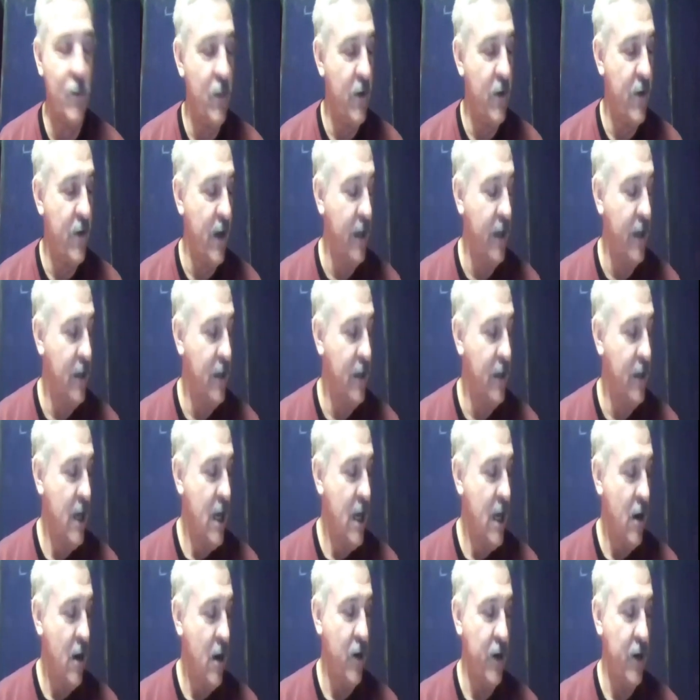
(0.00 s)
thing,
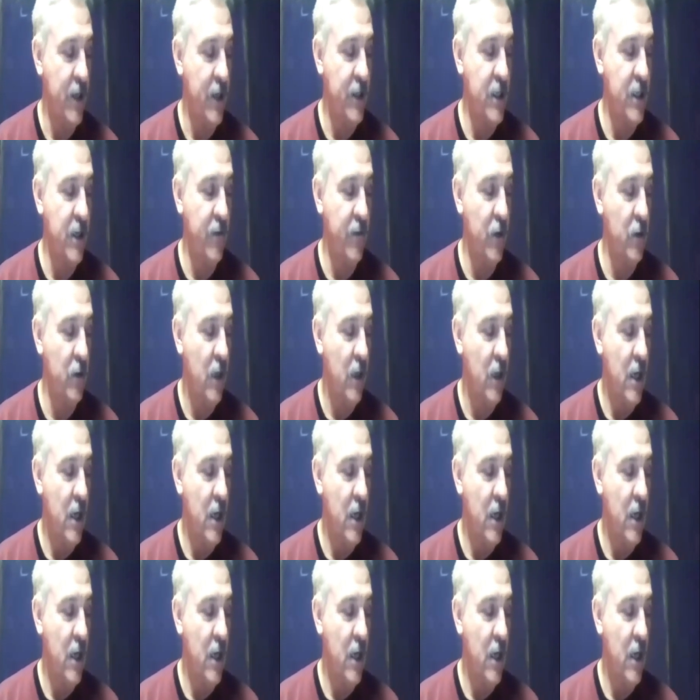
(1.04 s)
our interview.